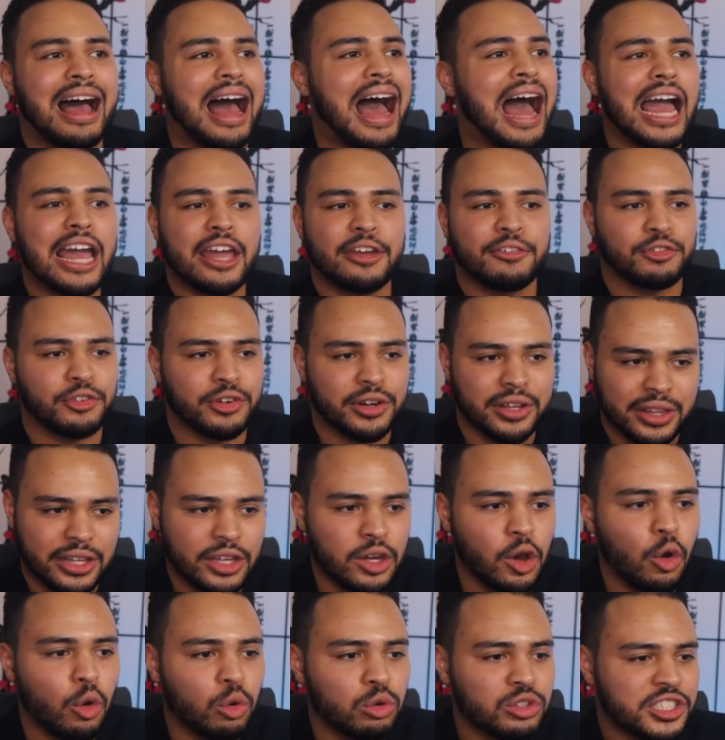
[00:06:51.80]
Ivory,
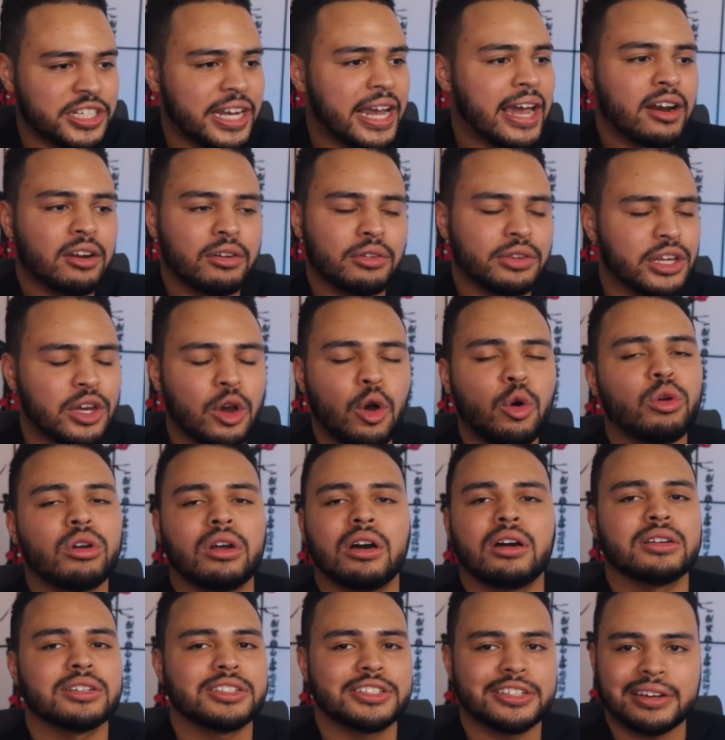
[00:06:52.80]
the old channel, the old
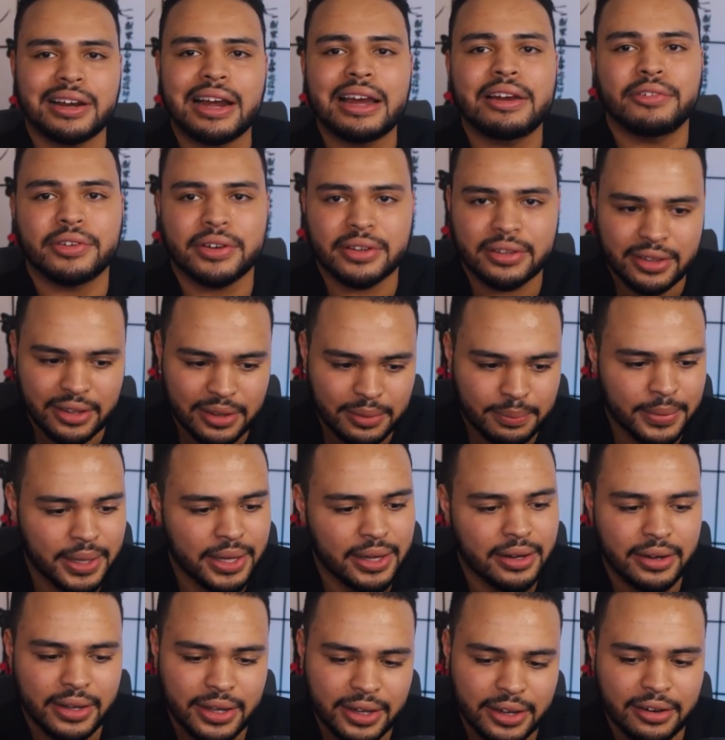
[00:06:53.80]
Hunter, everything,
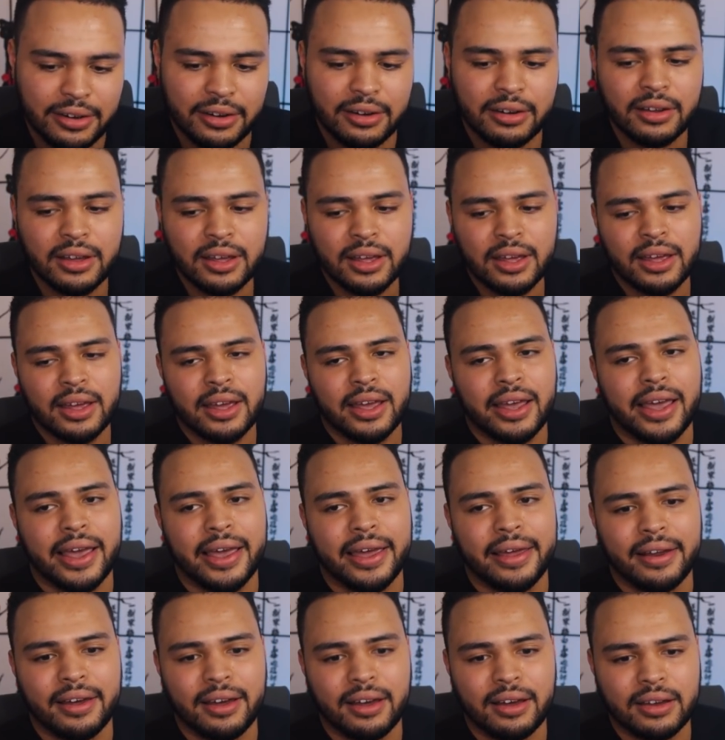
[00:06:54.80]
man, here,
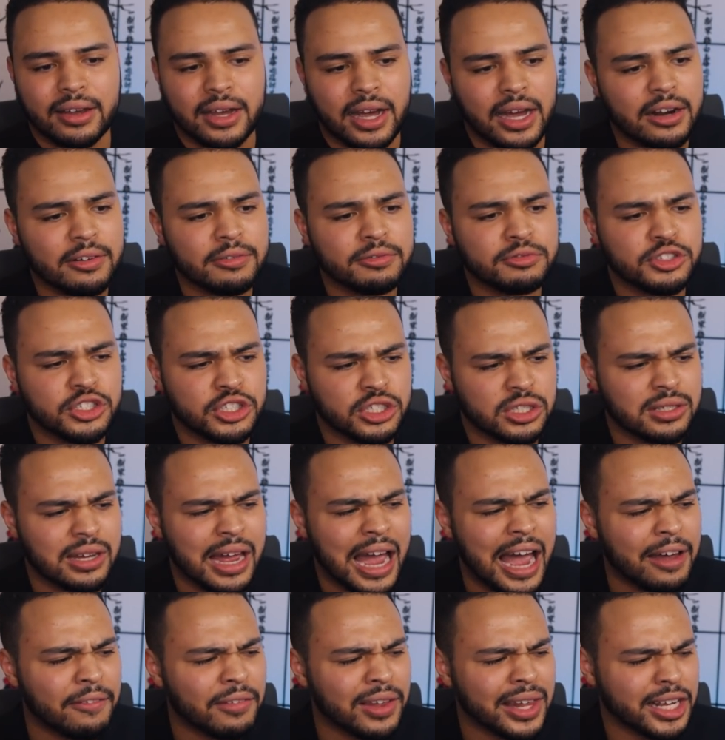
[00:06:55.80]
and kind of
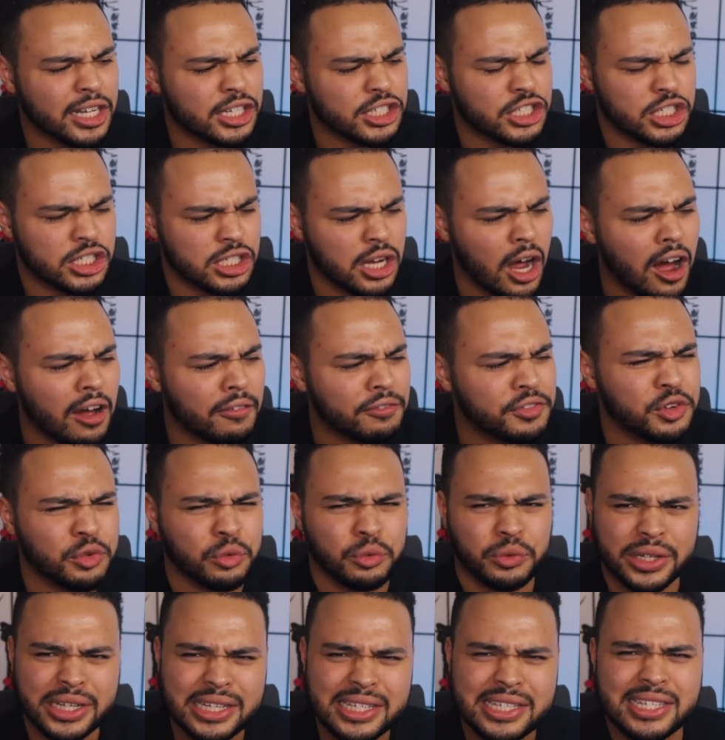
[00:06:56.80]
have like a soft
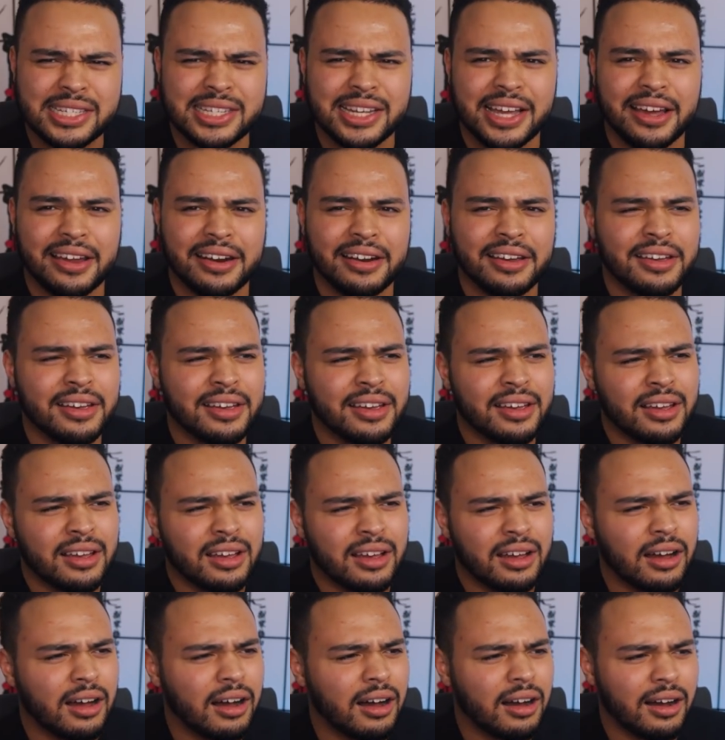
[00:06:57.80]
reset,
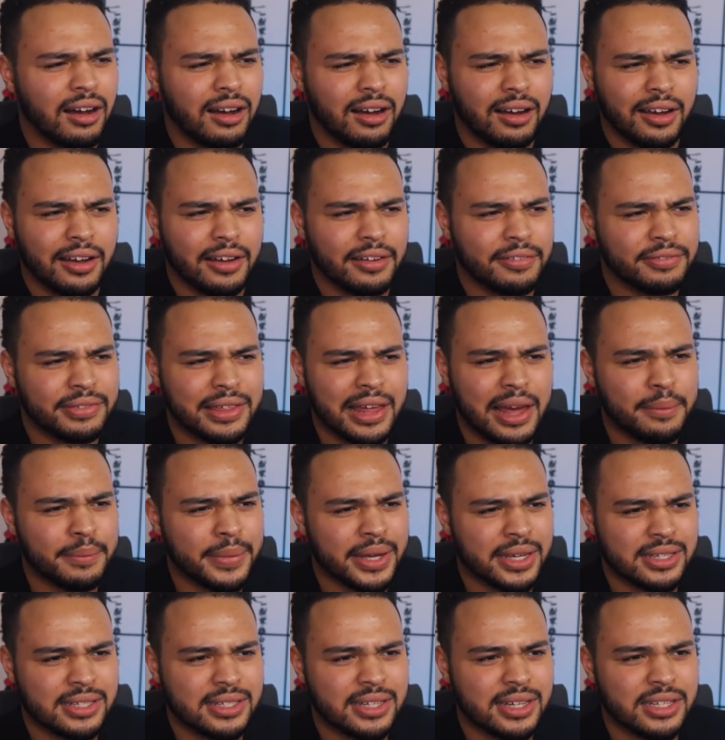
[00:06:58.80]
if that
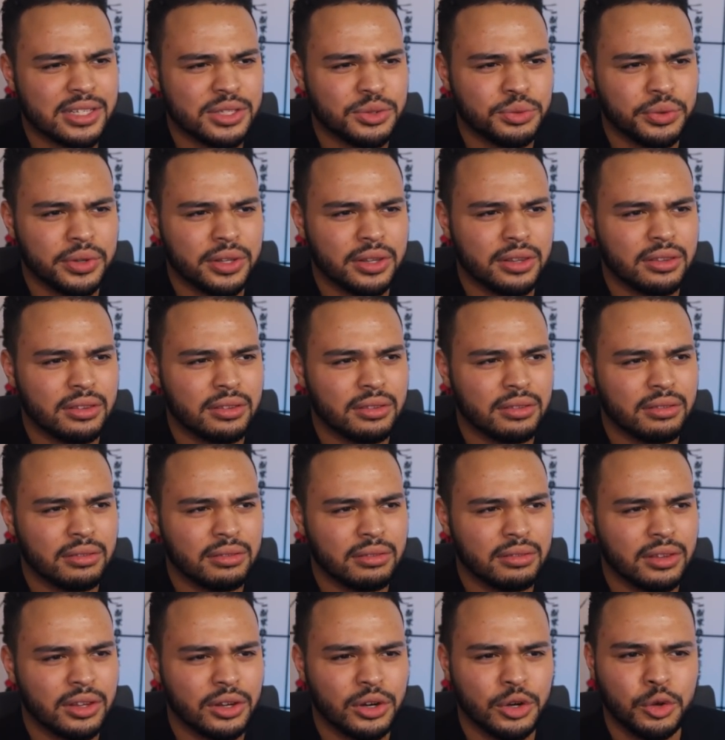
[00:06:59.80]
makes sense, with
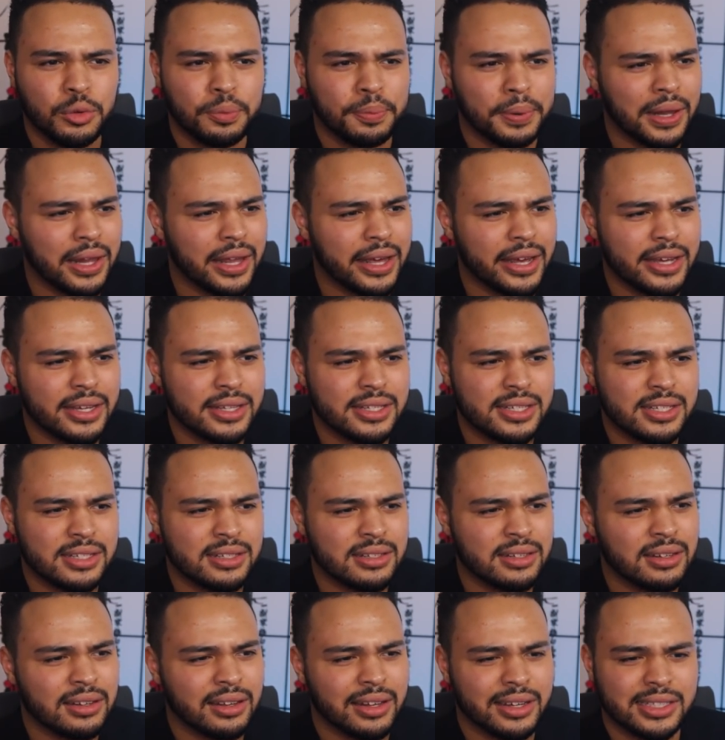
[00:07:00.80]
the new
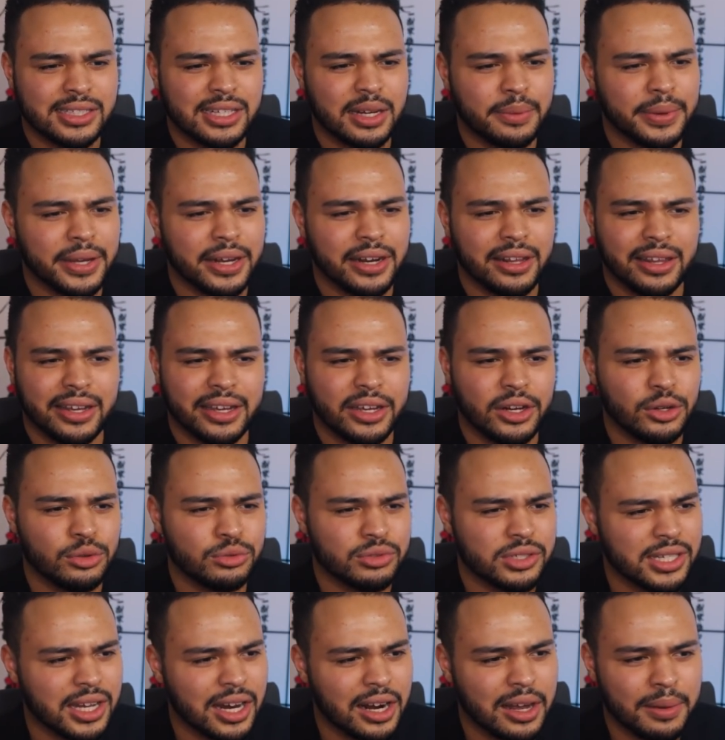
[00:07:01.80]
place. Like I said, I'm getting like a
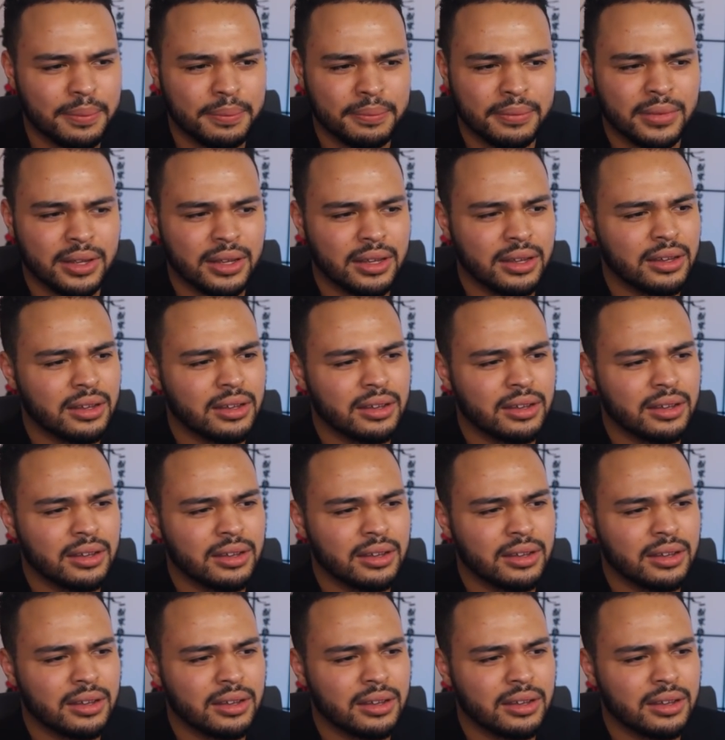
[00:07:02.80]
new setup.